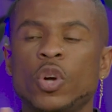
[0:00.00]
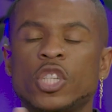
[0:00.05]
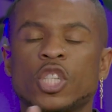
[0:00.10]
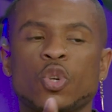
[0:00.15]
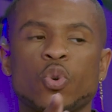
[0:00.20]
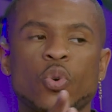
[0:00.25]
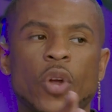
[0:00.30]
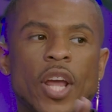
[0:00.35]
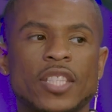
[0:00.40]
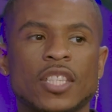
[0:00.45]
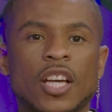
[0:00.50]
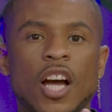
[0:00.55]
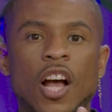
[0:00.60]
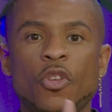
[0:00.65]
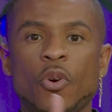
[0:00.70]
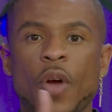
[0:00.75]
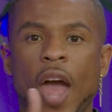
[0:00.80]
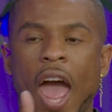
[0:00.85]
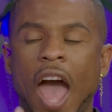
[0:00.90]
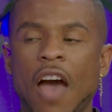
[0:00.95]
Which creates
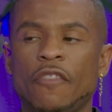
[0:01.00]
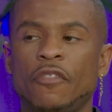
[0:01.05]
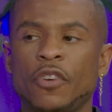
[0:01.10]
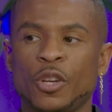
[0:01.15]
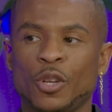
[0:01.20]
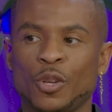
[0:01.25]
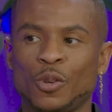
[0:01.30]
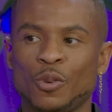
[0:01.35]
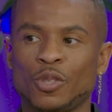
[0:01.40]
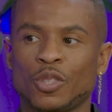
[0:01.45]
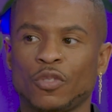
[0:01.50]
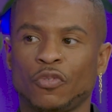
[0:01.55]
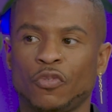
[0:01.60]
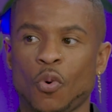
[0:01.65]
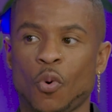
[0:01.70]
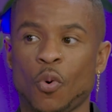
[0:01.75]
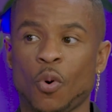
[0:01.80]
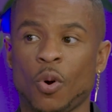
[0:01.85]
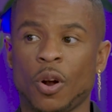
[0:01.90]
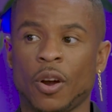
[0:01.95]
other avenues
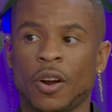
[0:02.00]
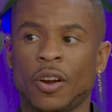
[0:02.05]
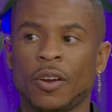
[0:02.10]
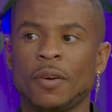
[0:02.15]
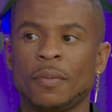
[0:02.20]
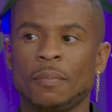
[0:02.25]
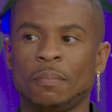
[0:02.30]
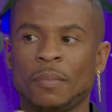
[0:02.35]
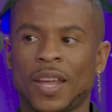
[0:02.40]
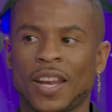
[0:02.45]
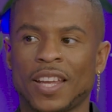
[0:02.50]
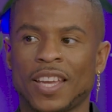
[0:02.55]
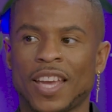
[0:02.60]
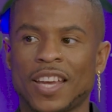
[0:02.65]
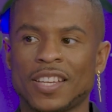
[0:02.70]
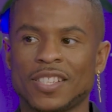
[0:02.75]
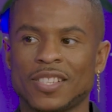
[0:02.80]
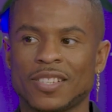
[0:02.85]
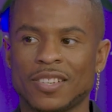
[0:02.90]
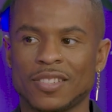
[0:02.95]
for
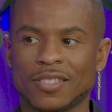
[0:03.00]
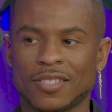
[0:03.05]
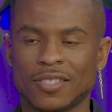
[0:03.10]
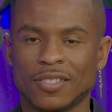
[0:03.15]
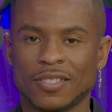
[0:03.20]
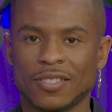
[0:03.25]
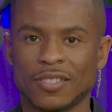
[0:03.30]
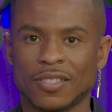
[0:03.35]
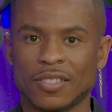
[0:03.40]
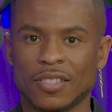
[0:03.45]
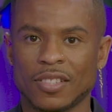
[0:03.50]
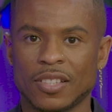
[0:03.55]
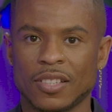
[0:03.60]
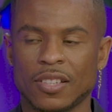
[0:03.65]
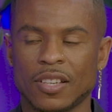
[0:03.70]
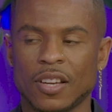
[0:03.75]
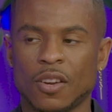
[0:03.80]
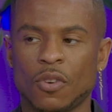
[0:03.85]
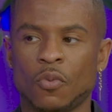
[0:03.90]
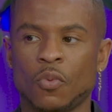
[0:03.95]
medication.
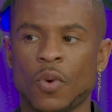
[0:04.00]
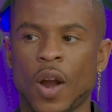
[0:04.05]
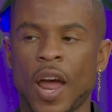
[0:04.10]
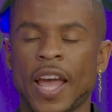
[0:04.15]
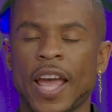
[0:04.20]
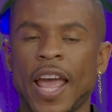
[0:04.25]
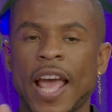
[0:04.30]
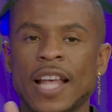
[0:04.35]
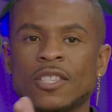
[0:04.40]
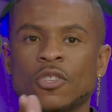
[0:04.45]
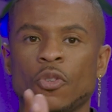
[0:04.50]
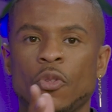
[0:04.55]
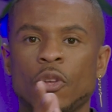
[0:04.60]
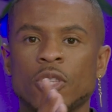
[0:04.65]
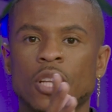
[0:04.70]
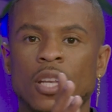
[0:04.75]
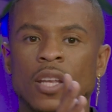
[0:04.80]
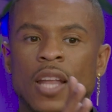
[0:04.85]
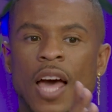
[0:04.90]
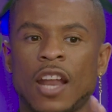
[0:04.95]
Right. And so there's
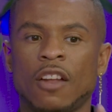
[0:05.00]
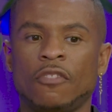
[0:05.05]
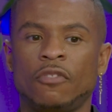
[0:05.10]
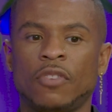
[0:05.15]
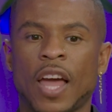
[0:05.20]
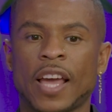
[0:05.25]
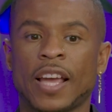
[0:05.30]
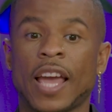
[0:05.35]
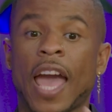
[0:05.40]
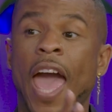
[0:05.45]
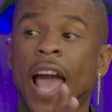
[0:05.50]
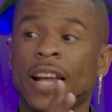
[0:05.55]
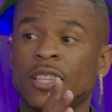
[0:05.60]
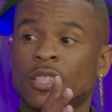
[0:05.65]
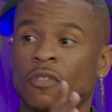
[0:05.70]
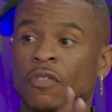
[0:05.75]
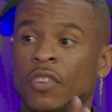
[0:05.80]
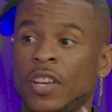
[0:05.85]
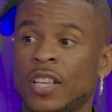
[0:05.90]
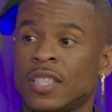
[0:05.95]
a lot of like
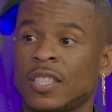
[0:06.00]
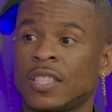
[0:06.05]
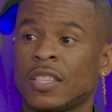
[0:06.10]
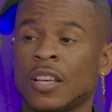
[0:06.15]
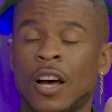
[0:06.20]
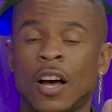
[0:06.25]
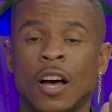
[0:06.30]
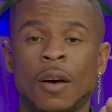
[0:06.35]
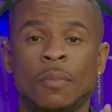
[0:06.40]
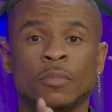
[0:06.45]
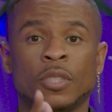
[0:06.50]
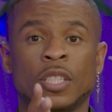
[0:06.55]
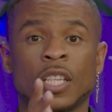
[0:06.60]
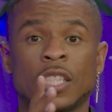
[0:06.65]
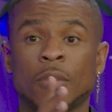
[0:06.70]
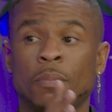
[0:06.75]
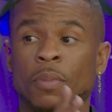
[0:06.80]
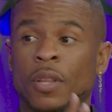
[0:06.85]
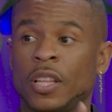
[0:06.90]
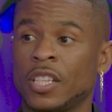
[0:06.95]
activists,
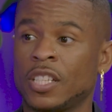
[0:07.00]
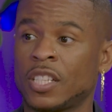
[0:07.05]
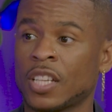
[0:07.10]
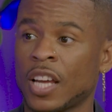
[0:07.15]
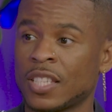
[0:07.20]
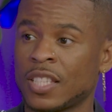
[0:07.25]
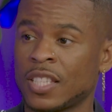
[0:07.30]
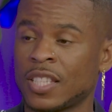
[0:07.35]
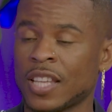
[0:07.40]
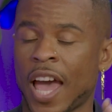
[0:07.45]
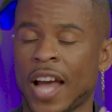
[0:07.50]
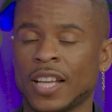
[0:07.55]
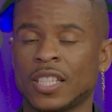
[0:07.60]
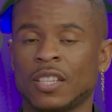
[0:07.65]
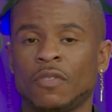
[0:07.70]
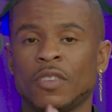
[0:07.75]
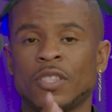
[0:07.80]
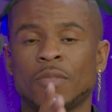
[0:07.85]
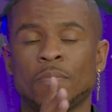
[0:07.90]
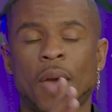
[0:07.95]
disability justice
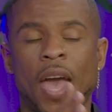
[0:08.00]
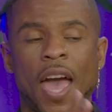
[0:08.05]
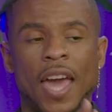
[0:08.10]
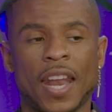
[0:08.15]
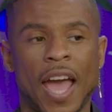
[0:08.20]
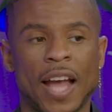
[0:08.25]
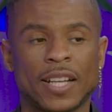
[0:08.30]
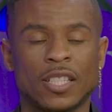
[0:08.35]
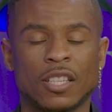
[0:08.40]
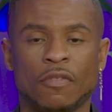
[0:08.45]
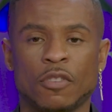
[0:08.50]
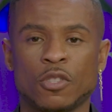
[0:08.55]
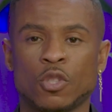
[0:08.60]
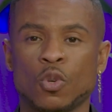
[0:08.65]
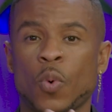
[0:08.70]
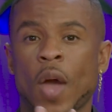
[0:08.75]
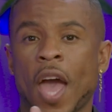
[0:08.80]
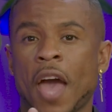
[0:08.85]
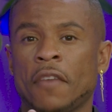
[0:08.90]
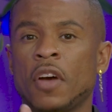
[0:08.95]
activists, mad activists
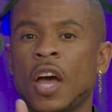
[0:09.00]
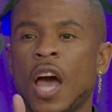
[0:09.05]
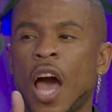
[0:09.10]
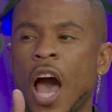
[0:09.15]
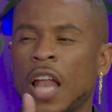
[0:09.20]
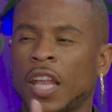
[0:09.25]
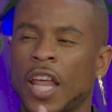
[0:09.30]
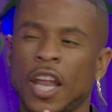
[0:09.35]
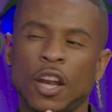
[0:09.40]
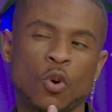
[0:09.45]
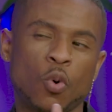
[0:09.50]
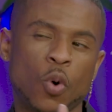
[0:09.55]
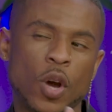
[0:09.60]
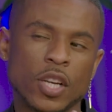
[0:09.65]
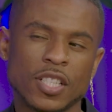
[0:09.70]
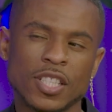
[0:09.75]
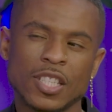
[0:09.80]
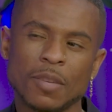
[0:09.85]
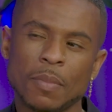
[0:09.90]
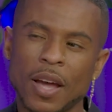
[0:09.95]
who have a lot of
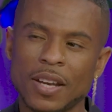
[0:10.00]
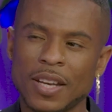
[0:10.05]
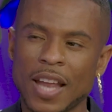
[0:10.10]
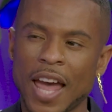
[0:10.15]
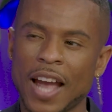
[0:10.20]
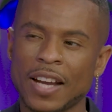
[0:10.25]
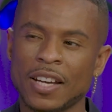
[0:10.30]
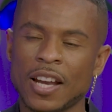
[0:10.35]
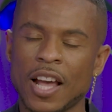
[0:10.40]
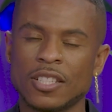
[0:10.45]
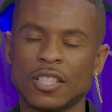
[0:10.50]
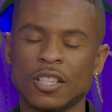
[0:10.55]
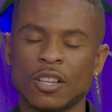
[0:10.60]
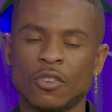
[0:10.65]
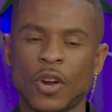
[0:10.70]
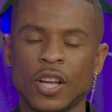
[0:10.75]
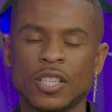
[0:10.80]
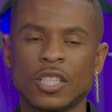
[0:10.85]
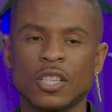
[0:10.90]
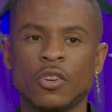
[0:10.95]
questions about diagnostic
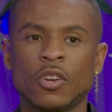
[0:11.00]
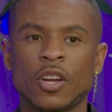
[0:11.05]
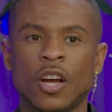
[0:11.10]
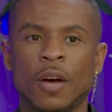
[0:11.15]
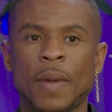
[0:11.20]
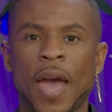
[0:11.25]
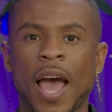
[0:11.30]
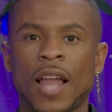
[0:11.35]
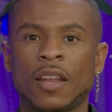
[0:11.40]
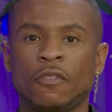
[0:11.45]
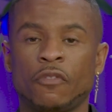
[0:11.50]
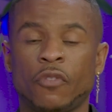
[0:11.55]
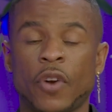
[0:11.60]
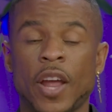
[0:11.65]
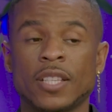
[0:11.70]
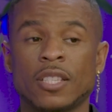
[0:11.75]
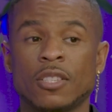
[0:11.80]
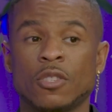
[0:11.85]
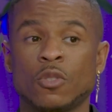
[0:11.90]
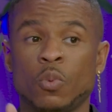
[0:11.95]
criteria. Alan
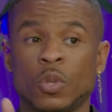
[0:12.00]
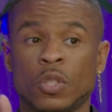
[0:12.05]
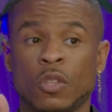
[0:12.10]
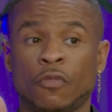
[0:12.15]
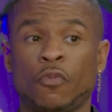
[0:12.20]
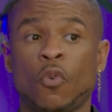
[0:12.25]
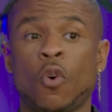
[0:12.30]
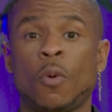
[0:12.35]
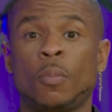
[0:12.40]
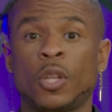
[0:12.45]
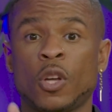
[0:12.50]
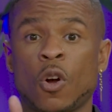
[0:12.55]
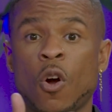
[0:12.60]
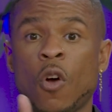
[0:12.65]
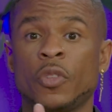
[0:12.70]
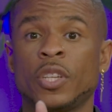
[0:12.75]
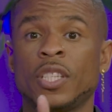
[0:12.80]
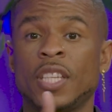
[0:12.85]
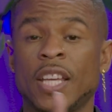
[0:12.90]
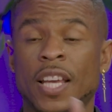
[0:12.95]
Francis, who was formerly on
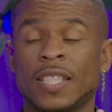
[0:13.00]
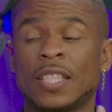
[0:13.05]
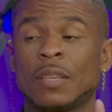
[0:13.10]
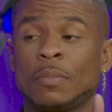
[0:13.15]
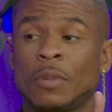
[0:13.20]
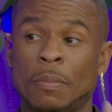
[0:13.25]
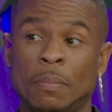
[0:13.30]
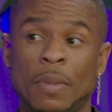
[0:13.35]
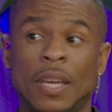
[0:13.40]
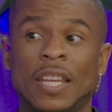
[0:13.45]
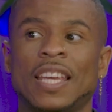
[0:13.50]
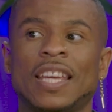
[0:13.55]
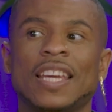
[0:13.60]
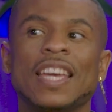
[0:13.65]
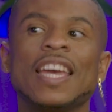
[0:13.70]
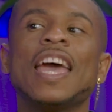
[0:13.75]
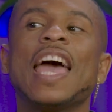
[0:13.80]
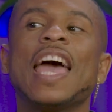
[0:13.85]
the DSM committee,